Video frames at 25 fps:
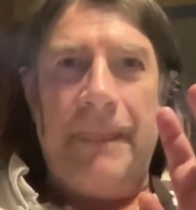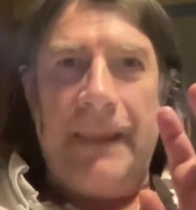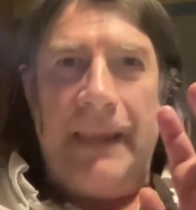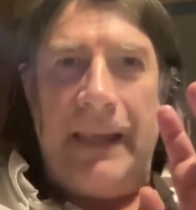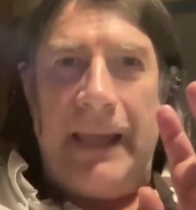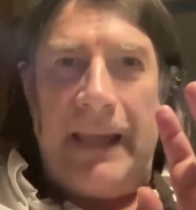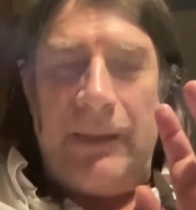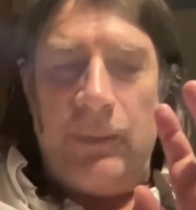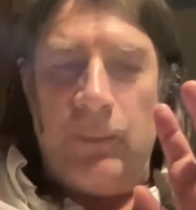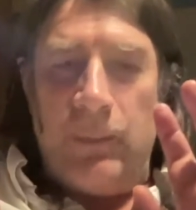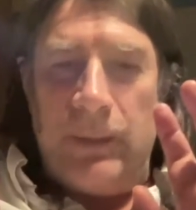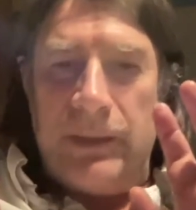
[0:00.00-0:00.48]

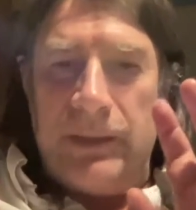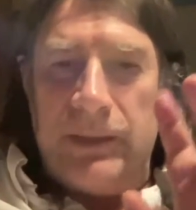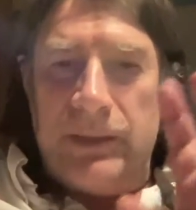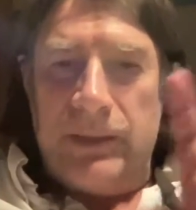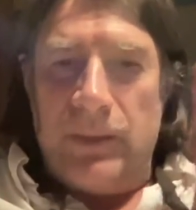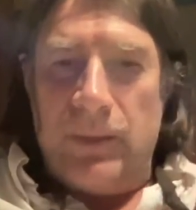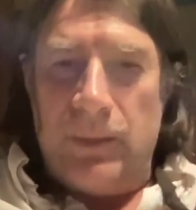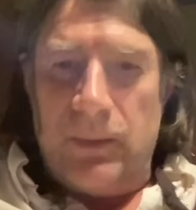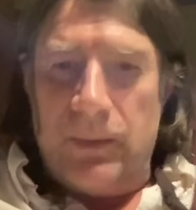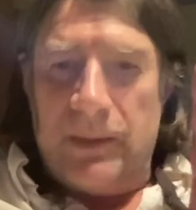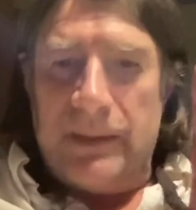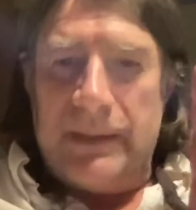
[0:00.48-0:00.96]
And we
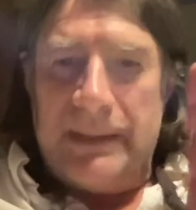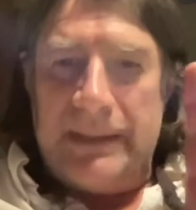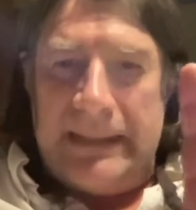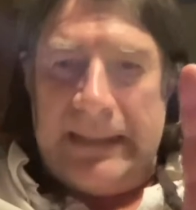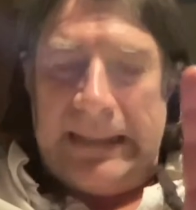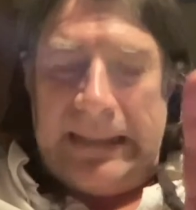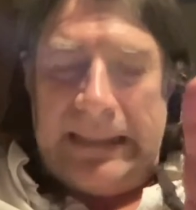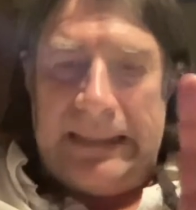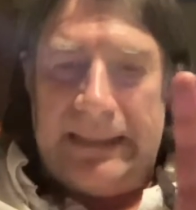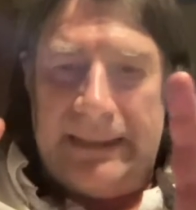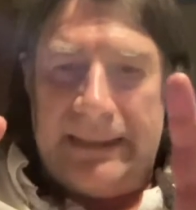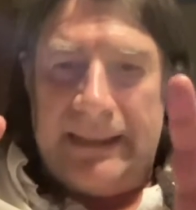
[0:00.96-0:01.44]
don't
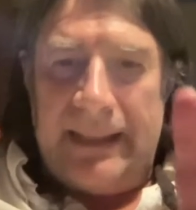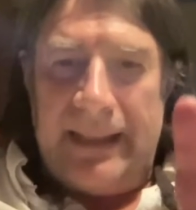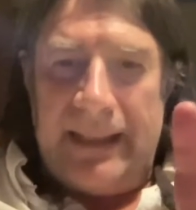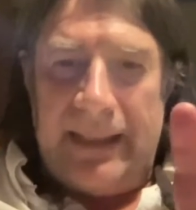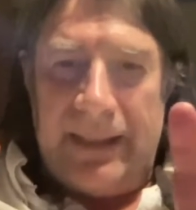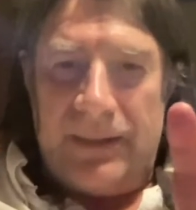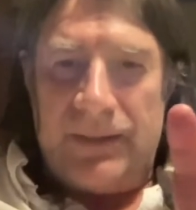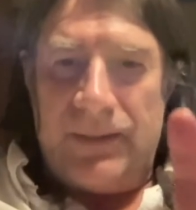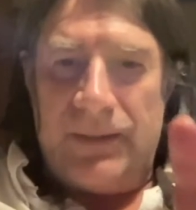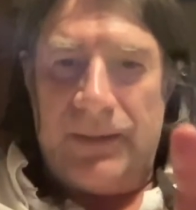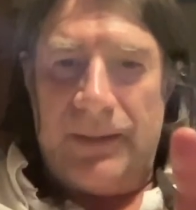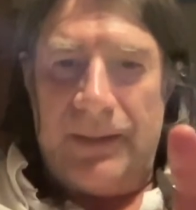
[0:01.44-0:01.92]
tend to
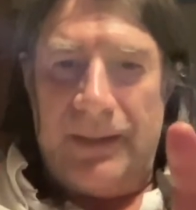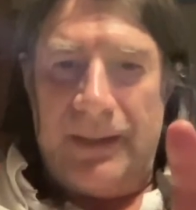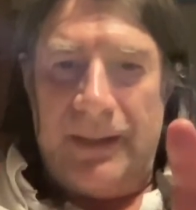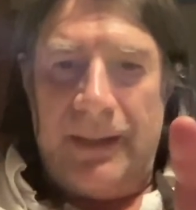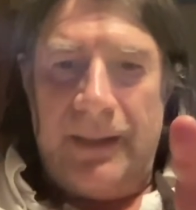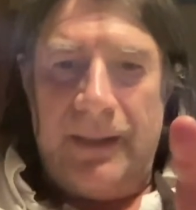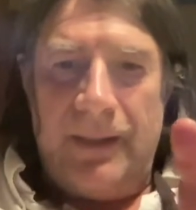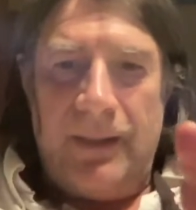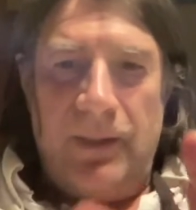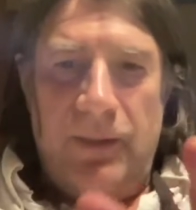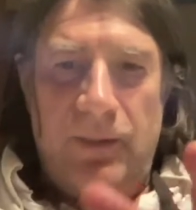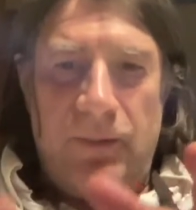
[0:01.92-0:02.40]
actually
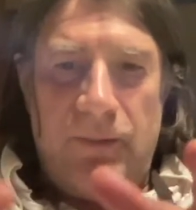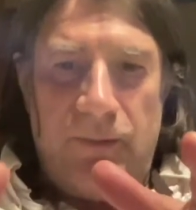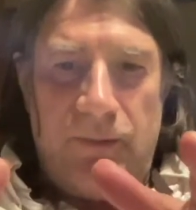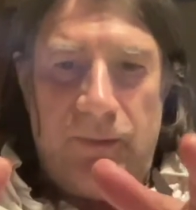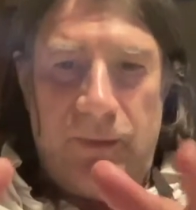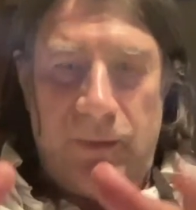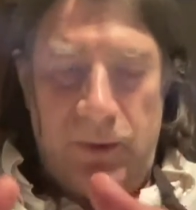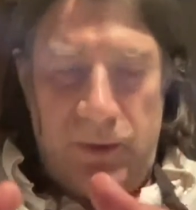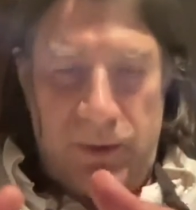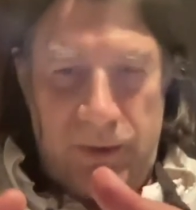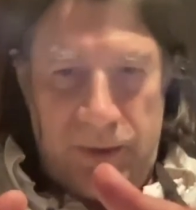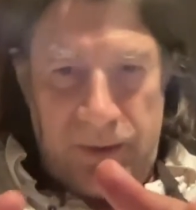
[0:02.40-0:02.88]

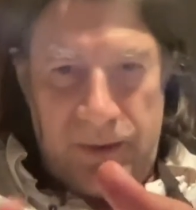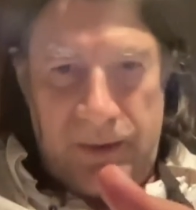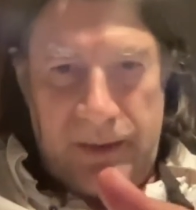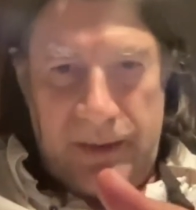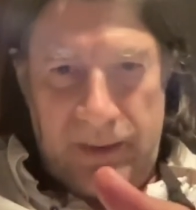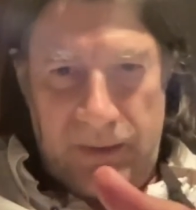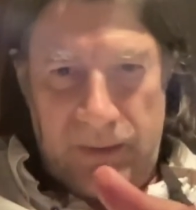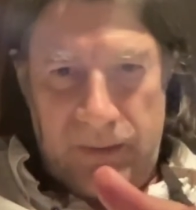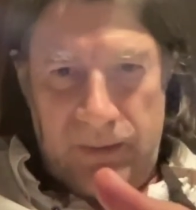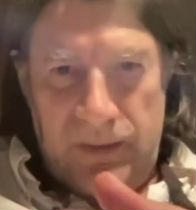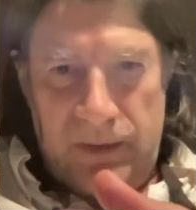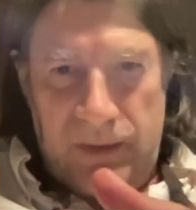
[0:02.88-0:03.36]
force
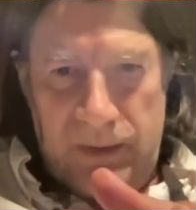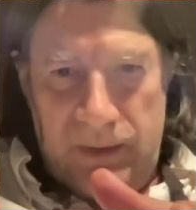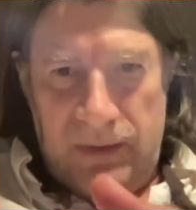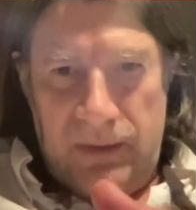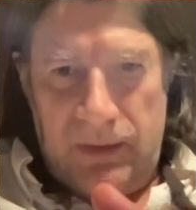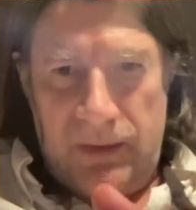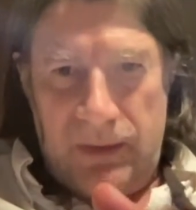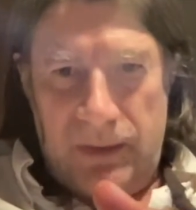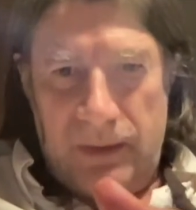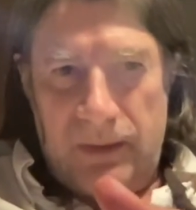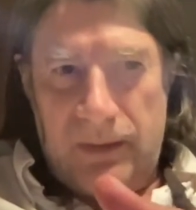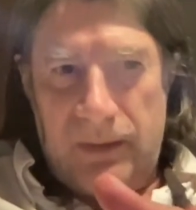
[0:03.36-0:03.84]
ourselves
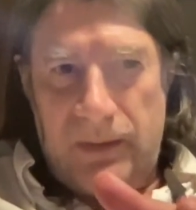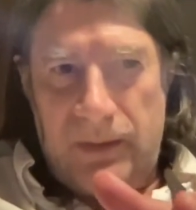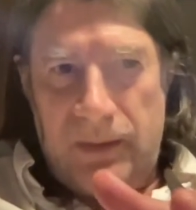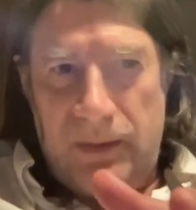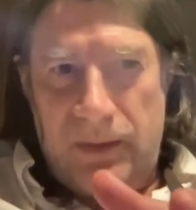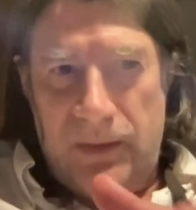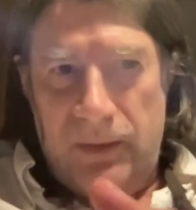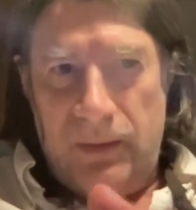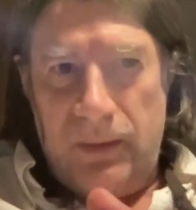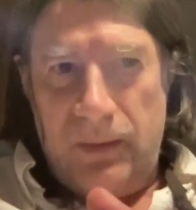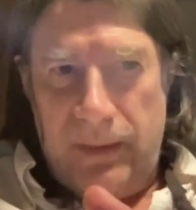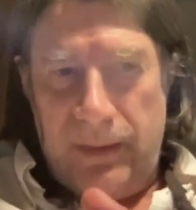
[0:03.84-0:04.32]
to
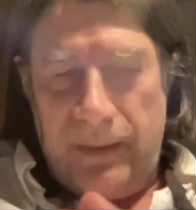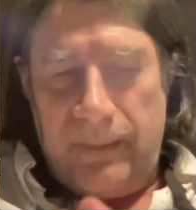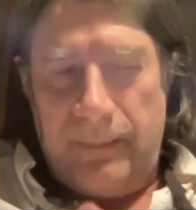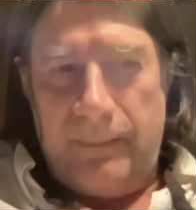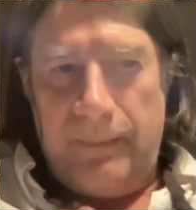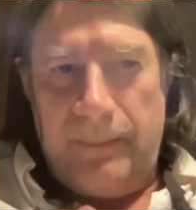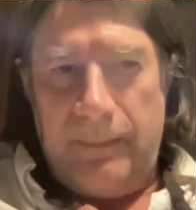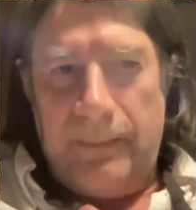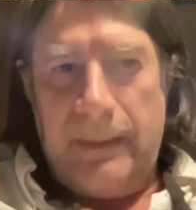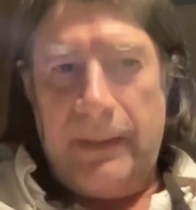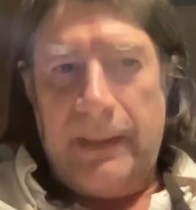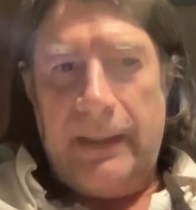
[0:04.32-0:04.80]
do
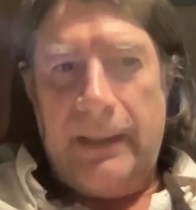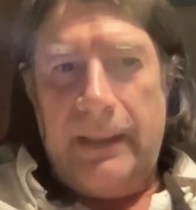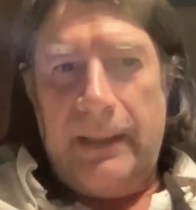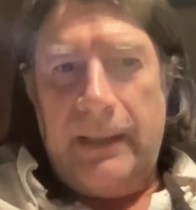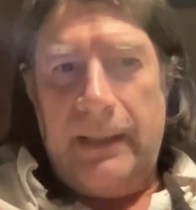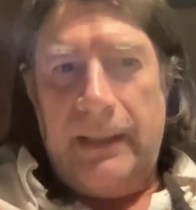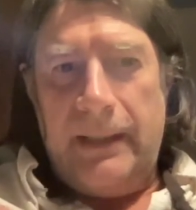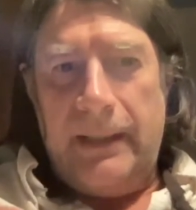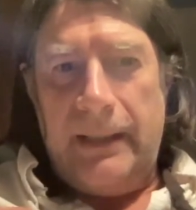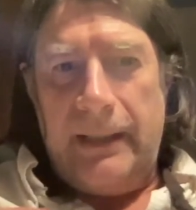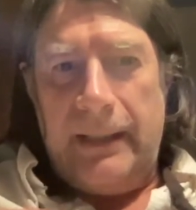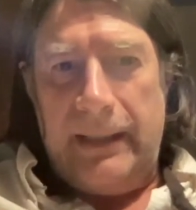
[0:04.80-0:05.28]
them
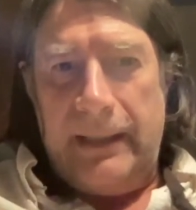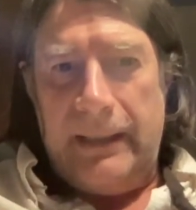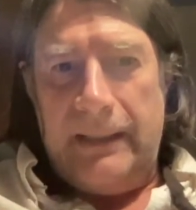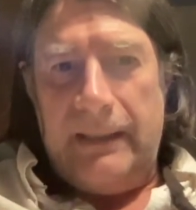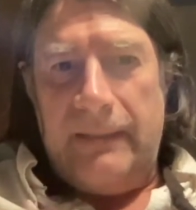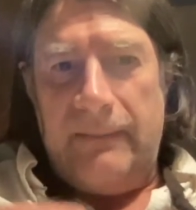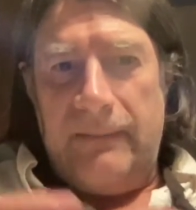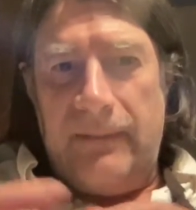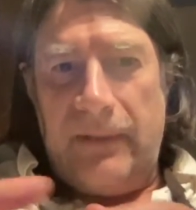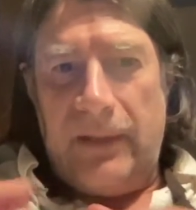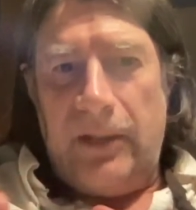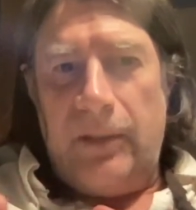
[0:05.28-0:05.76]
in
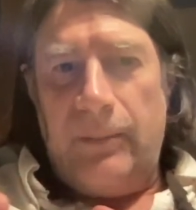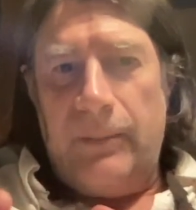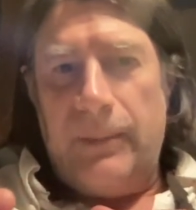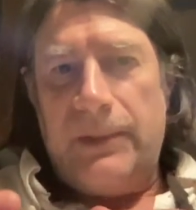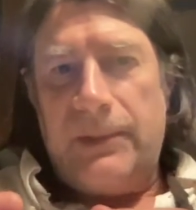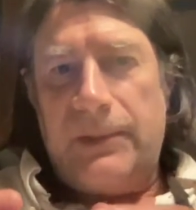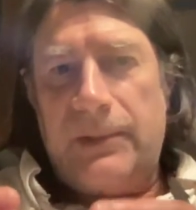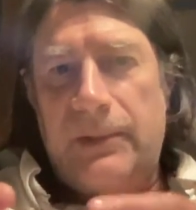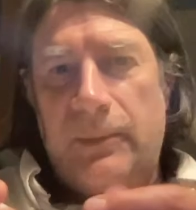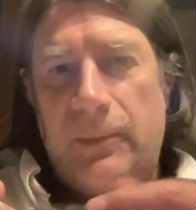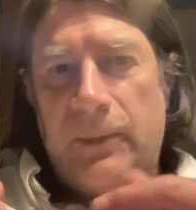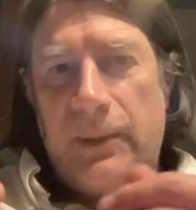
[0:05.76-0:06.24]

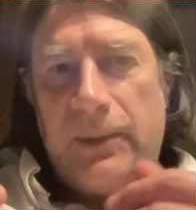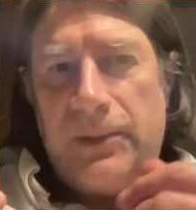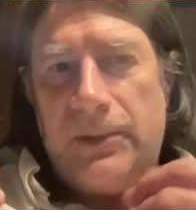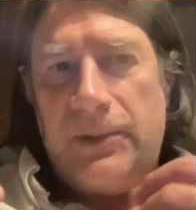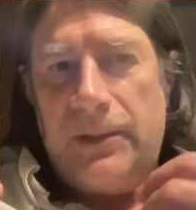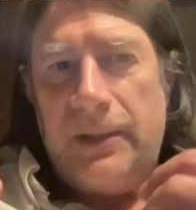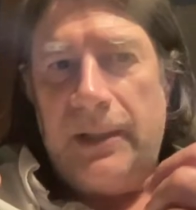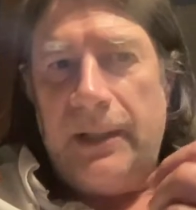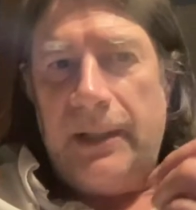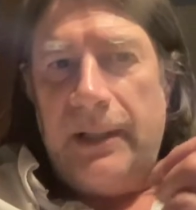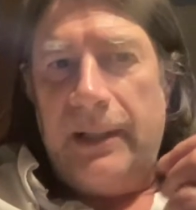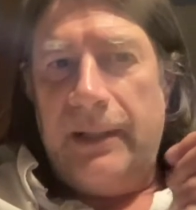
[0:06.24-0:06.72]
environments in which
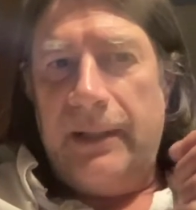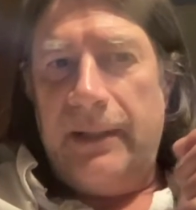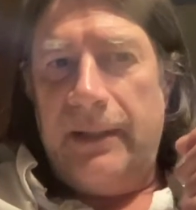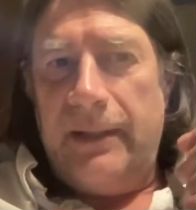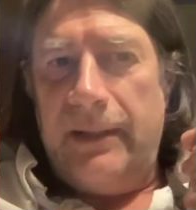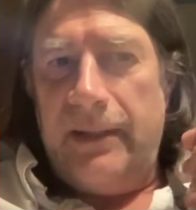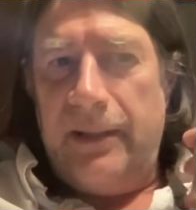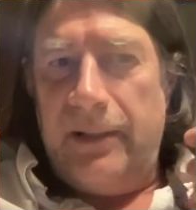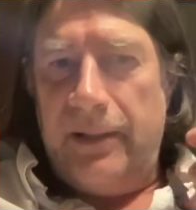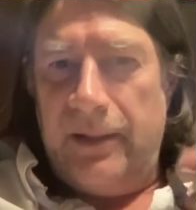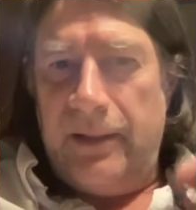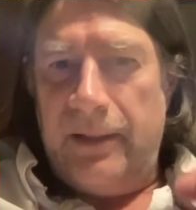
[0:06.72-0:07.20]

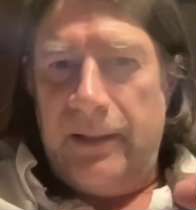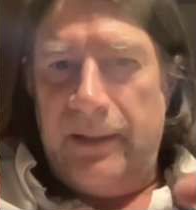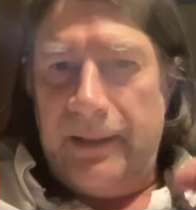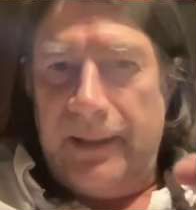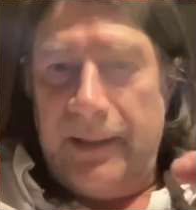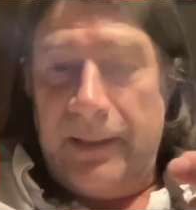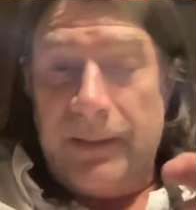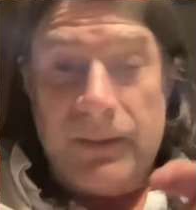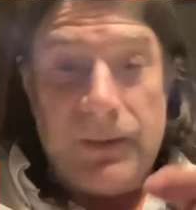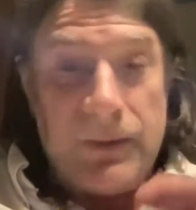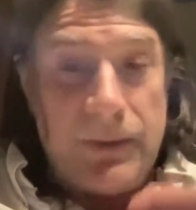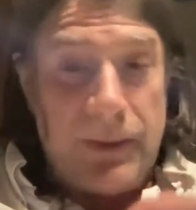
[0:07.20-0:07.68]
they're
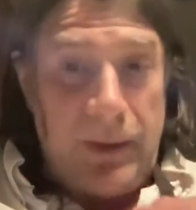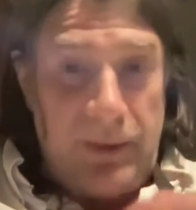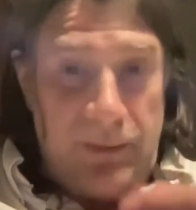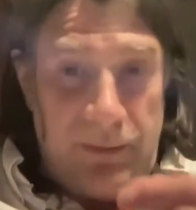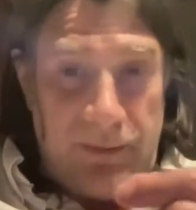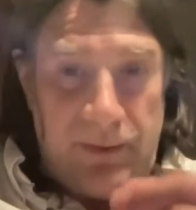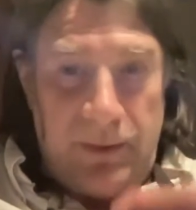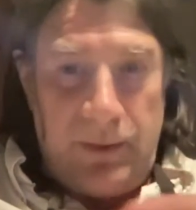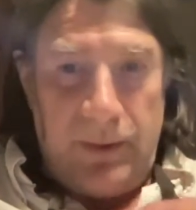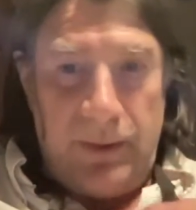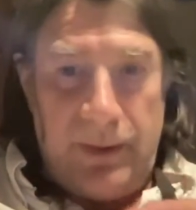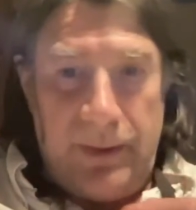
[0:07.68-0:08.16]
not
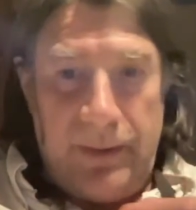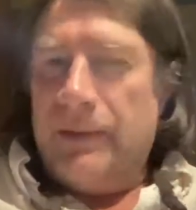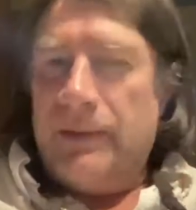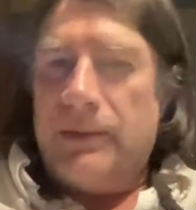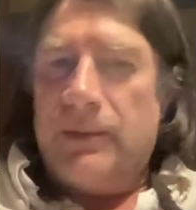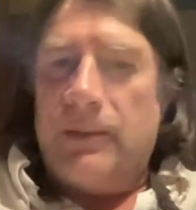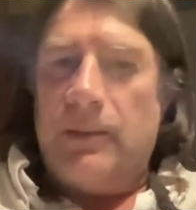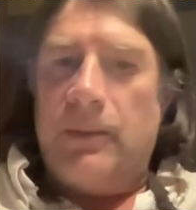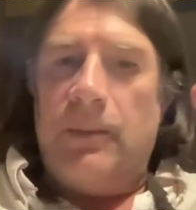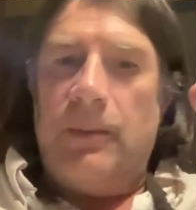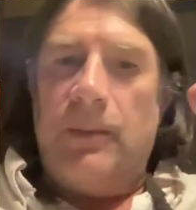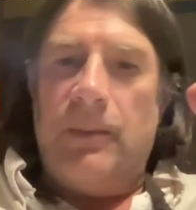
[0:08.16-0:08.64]
straightforward.
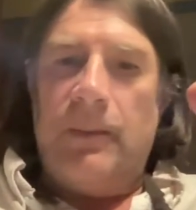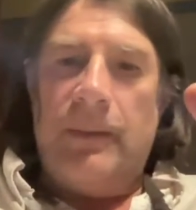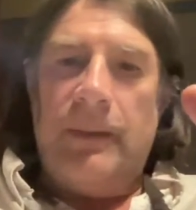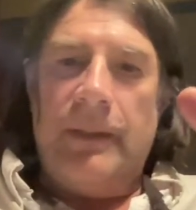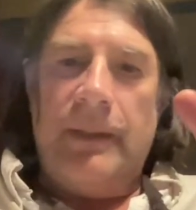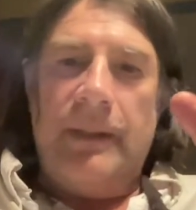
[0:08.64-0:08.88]
So